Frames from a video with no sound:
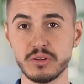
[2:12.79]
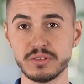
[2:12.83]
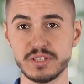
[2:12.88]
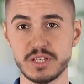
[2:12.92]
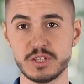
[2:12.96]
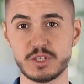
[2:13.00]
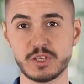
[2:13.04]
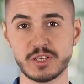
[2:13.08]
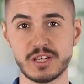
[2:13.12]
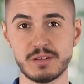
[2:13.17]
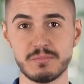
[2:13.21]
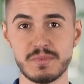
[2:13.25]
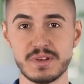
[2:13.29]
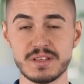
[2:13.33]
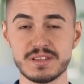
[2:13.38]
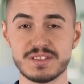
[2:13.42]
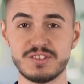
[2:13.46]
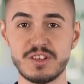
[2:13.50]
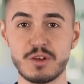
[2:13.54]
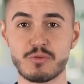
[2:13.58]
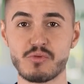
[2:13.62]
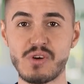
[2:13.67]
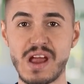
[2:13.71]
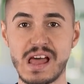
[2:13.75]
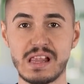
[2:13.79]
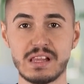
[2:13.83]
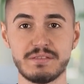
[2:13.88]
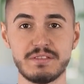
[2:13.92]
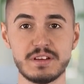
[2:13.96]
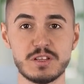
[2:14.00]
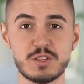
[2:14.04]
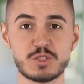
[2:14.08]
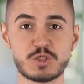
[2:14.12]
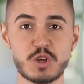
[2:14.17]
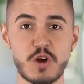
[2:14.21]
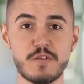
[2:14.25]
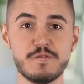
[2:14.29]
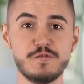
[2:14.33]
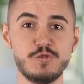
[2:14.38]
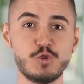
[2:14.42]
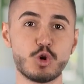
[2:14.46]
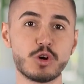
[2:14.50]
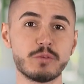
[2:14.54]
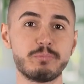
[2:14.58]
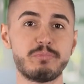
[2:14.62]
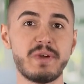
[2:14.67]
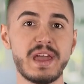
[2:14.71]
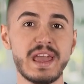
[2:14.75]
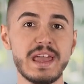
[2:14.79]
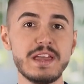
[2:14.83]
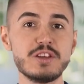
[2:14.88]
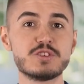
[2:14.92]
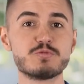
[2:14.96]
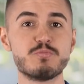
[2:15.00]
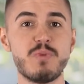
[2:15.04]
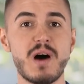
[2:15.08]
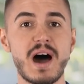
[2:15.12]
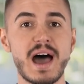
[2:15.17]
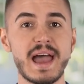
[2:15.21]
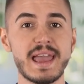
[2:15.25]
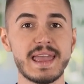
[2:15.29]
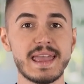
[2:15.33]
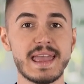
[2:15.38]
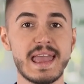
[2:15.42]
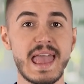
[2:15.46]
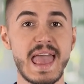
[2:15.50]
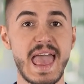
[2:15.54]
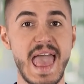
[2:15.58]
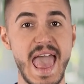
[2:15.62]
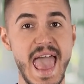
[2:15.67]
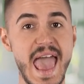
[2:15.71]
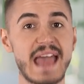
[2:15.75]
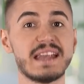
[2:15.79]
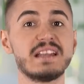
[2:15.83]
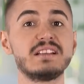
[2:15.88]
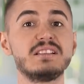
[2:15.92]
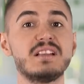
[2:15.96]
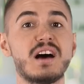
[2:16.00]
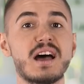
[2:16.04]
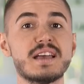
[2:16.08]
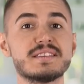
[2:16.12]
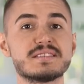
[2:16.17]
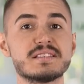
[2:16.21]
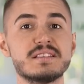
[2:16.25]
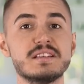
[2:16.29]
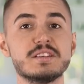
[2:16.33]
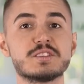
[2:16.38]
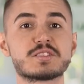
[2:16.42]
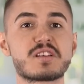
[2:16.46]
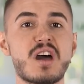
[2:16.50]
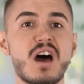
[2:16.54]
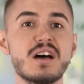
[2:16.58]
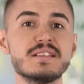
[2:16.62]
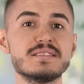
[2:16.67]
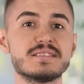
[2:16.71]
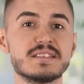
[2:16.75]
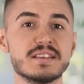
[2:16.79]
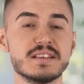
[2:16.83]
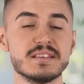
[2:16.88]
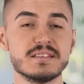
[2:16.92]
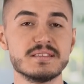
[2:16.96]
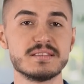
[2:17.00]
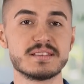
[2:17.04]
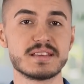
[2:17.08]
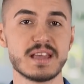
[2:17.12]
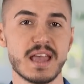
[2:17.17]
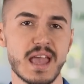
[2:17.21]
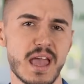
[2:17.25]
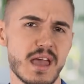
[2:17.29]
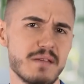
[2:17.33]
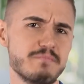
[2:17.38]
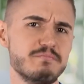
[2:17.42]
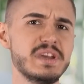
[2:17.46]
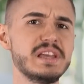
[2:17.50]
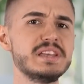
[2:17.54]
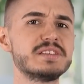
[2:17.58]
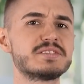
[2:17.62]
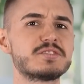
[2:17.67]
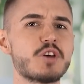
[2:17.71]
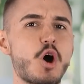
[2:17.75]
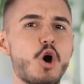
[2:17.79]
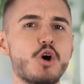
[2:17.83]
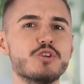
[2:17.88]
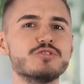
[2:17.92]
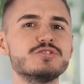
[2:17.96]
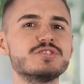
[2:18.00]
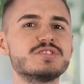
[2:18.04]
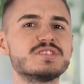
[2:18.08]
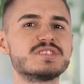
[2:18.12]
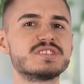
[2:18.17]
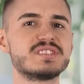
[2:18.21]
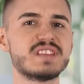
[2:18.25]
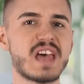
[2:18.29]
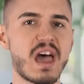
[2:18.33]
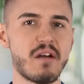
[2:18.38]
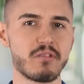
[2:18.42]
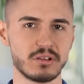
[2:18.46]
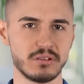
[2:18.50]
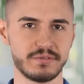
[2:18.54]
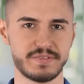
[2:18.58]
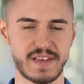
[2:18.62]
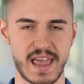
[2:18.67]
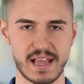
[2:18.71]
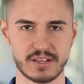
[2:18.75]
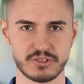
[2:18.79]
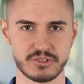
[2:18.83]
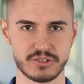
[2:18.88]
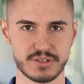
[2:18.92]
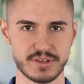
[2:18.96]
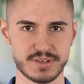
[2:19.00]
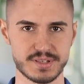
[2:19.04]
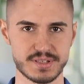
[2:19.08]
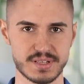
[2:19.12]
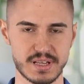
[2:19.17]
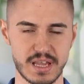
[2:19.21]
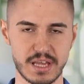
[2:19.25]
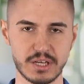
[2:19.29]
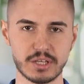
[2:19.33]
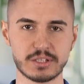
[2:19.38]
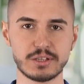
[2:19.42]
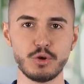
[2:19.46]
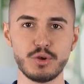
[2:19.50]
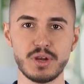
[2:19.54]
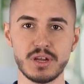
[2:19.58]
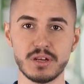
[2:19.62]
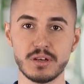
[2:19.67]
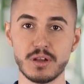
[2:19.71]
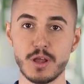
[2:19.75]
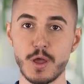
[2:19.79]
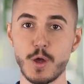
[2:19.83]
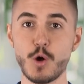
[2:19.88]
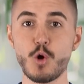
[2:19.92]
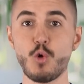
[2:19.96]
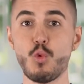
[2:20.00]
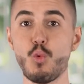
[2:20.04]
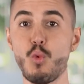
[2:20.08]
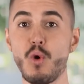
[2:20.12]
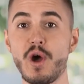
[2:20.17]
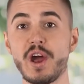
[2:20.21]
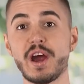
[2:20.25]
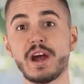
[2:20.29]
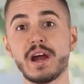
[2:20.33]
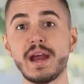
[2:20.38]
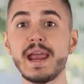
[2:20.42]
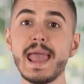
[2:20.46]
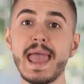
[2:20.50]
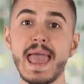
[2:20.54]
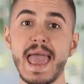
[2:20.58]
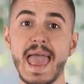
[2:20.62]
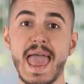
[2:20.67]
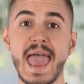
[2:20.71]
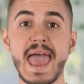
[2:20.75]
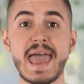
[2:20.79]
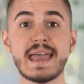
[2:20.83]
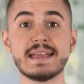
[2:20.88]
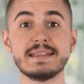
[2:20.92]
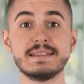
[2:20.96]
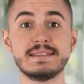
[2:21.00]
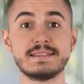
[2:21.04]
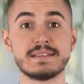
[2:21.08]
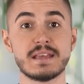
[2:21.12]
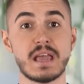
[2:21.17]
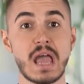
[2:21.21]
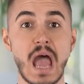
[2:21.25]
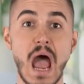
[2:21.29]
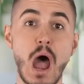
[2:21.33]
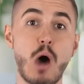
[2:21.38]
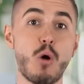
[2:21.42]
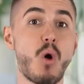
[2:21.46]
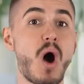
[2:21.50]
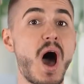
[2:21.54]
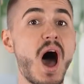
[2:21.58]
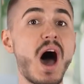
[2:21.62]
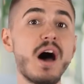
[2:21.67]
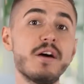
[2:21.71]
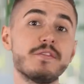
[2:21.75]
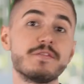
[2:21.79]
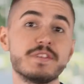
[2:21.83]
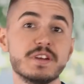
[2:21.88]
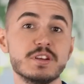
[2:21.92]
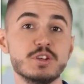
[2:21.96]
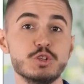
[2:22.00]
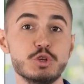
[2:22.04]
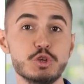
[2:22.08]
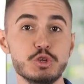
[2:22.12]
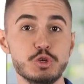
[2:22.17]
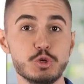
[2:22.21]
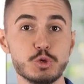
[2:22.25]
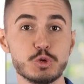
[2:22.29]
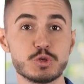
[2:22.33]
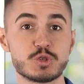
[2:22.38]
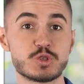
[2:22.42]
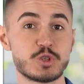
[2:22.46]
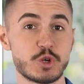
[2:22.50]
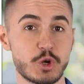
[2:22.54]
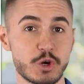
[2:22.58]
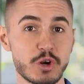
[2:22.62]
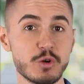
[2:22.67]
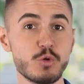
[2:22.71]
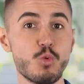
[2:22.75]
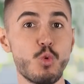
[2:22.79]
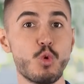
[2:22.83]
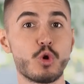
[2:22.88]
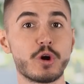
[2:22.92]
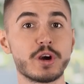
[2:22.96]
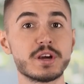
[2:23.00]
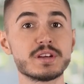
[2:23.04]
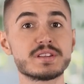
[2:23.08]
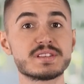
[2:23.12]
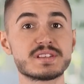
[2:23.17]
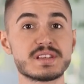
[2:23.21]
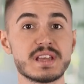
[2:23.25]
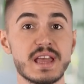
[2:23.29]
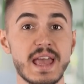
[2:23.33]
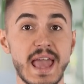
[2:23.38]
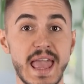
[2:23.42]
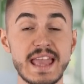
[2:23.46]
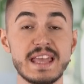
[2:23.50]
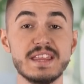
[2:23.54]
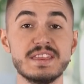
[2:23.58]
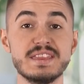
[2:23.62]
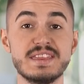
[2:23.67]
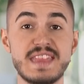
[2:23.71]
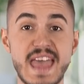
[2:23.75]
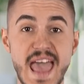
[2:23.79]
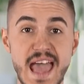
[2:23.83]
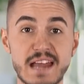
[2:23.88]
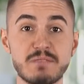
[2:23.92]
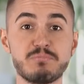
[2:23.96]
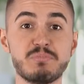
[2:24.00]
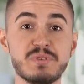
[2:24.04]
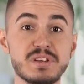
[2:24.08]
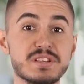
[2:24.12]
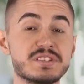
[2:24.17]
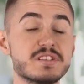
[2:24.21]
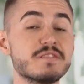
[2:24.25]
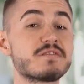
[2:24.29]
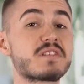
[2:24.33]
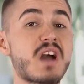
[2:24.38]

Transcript: determines the relevance of your page by analyzing its content based on several factors, including where and how often you use certain words in that piece of